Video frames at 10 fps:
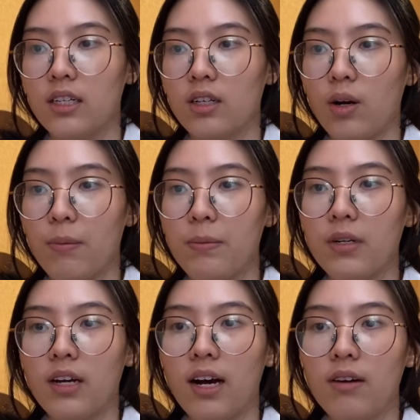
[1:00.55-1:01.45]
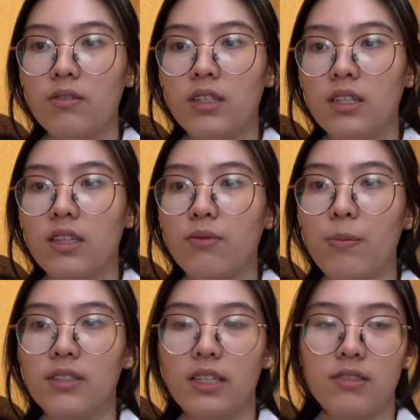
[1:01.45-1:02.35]
Complete blood count, white
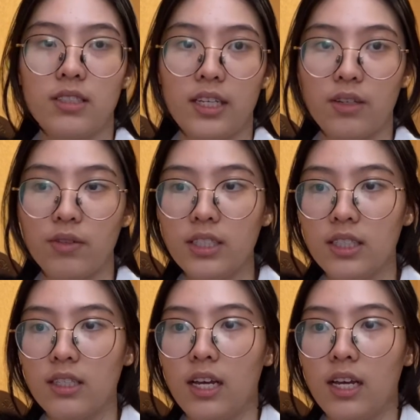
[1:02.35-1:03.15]
blood cells is increased,